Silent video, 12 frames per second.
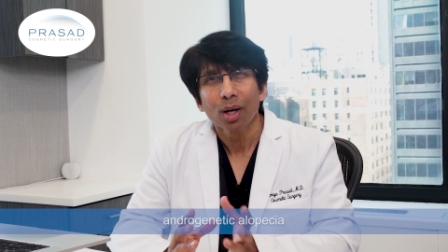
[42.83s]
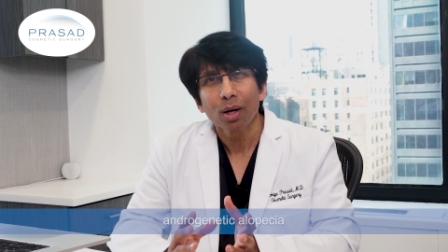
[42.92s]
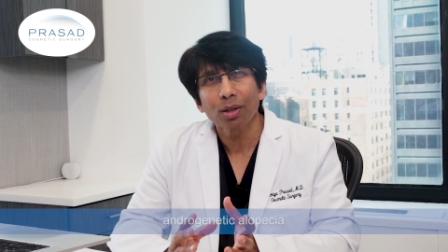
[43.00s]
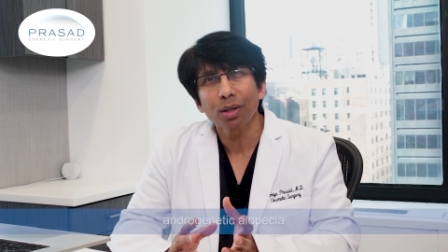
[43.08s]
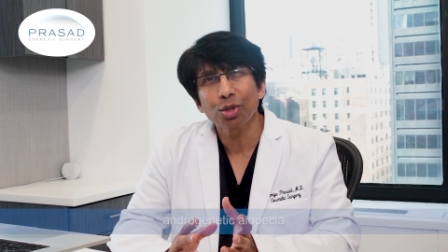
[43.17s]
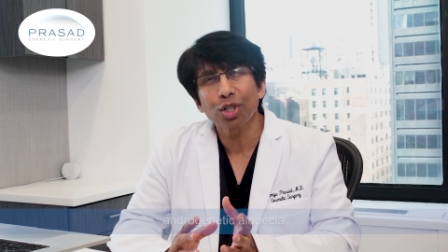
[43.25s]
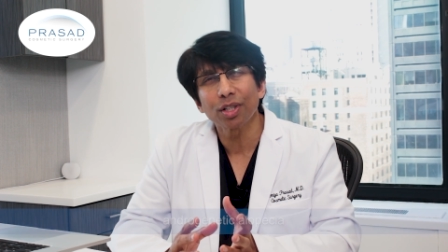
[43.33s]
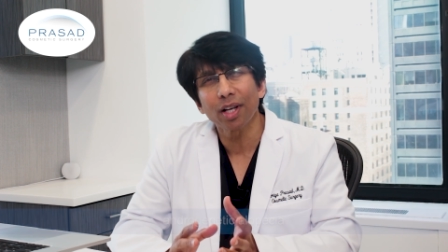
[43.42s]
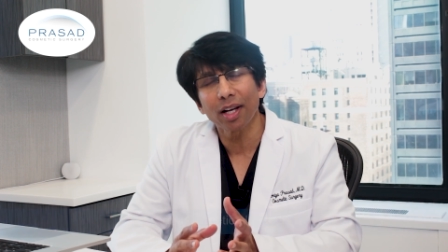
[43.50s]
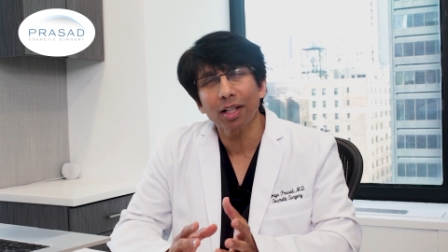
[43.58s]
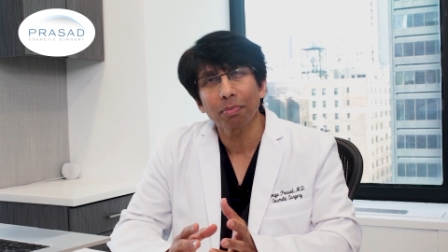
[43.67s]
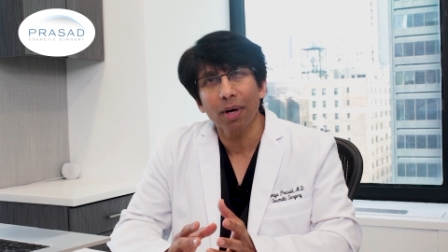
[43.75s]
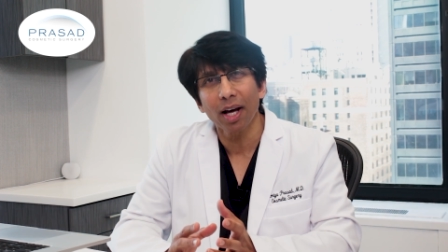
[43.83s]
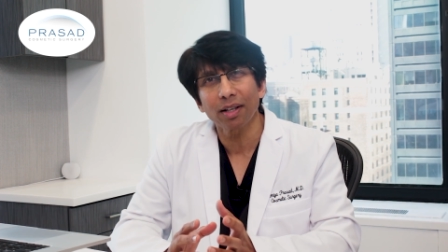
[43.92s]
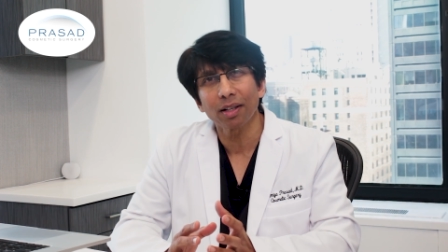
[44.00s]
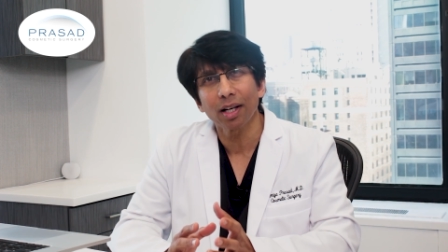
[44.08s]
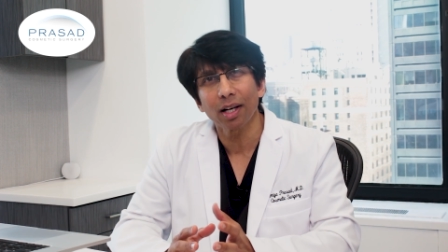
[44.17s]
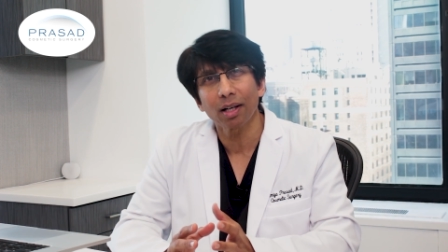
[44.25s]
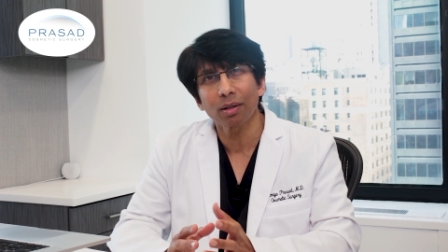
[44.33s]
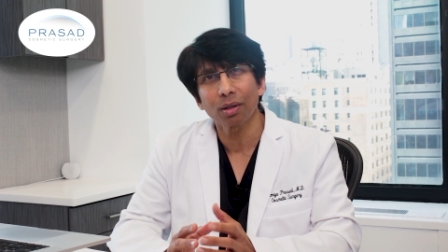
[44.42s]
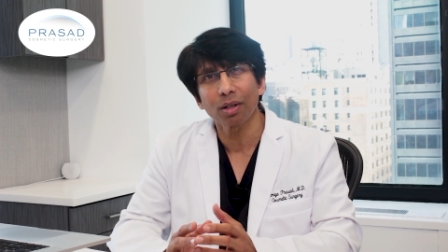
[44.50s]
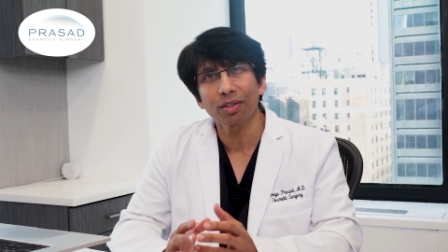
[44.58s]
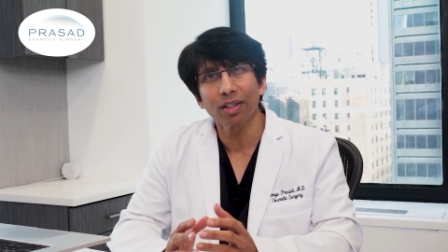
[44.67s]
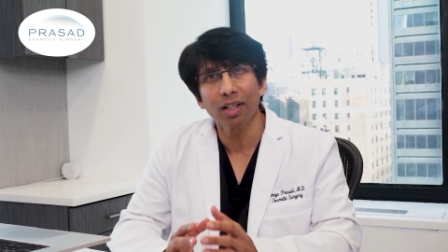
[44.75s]
Although genetic pattern hair
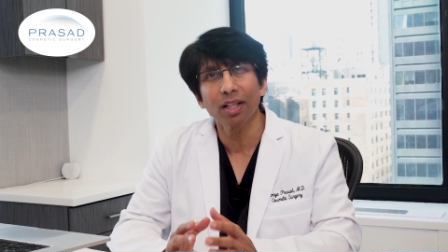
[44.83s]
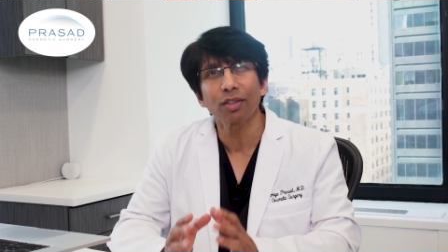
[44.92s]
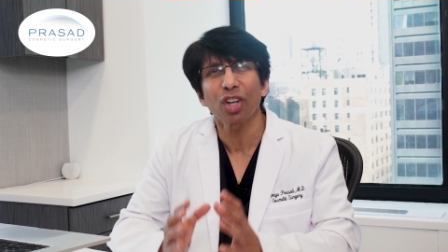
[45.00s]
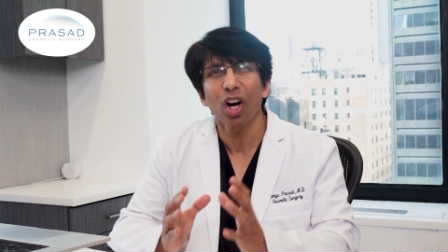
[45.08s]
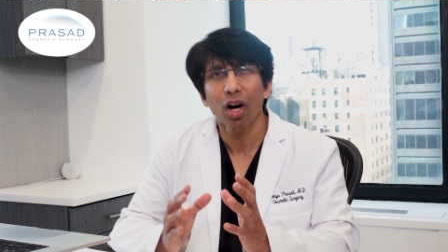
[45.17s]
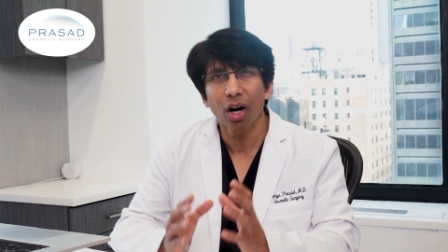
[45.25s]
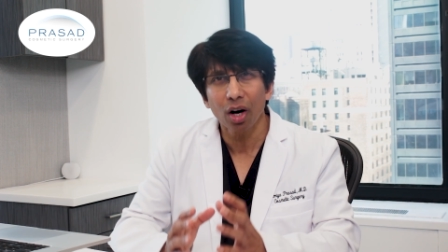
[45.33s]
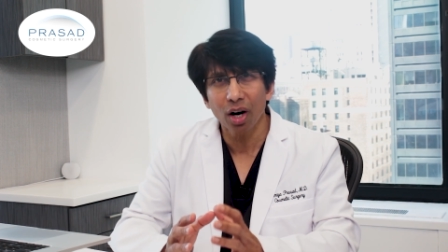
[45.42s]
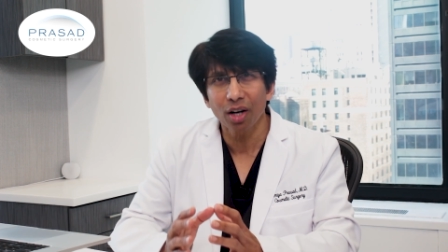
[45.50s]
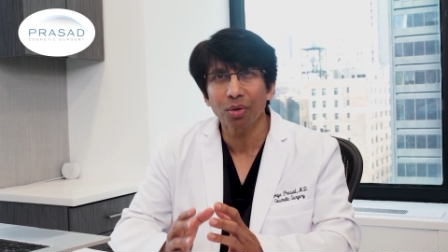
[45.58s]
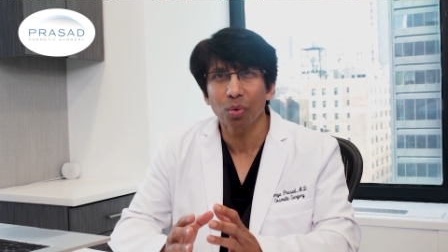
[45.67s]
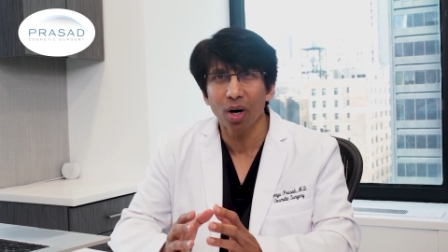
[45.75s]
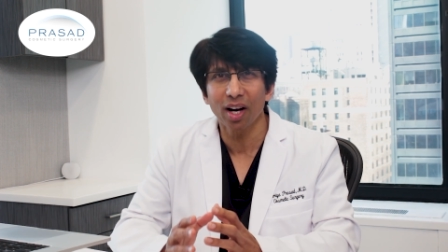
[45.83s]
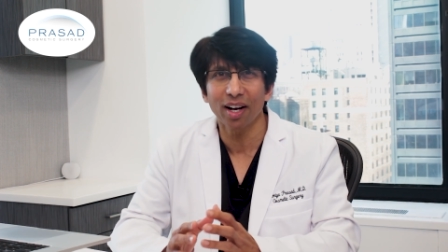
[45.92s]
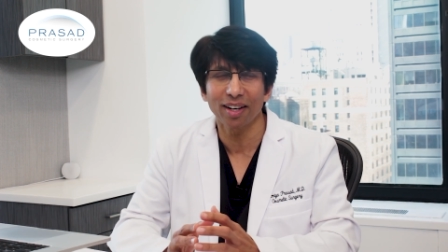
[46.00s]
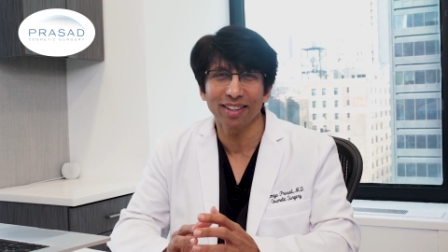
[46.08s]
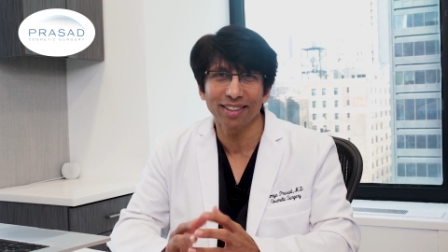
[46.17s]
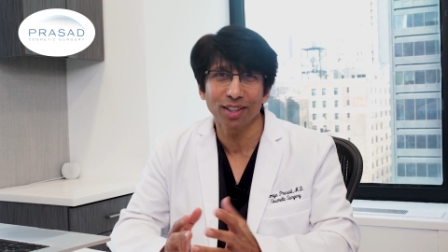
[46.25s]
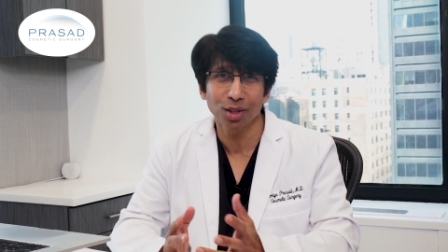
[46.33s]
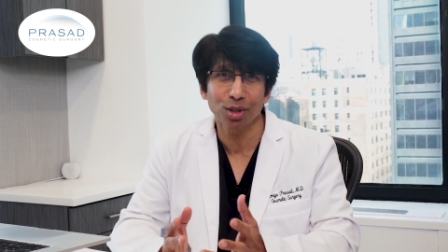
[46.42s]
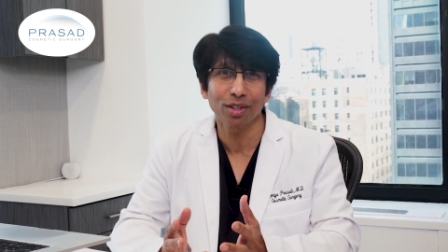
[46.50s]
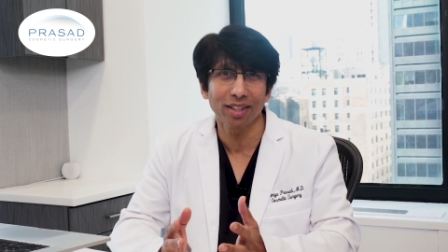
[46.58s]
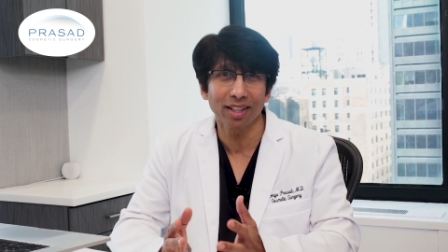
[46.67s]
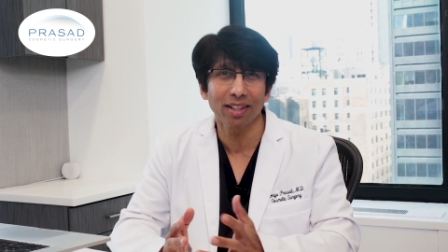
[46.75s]
loss is hardwired into
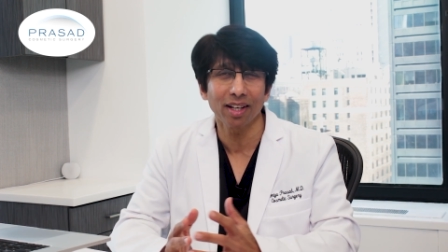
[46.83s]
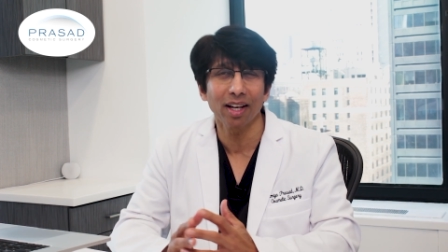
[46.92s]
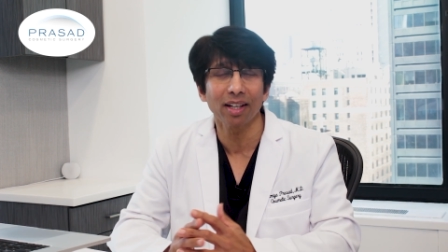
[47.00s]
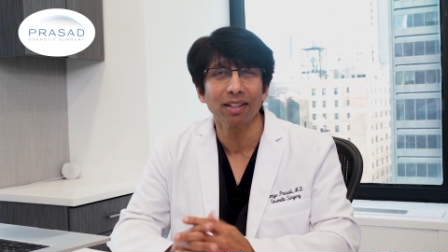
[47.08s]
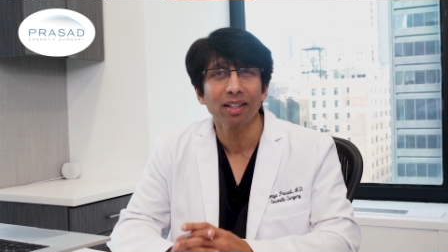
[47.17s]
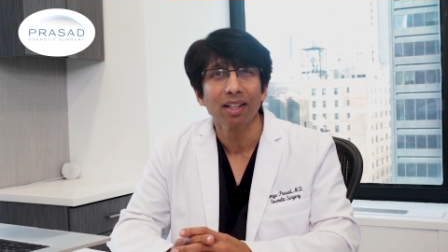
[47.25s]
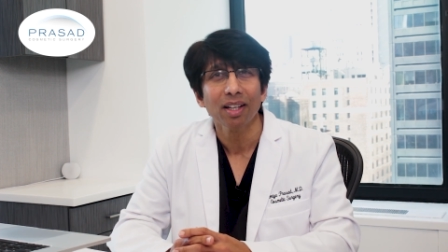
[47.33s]
your DNA,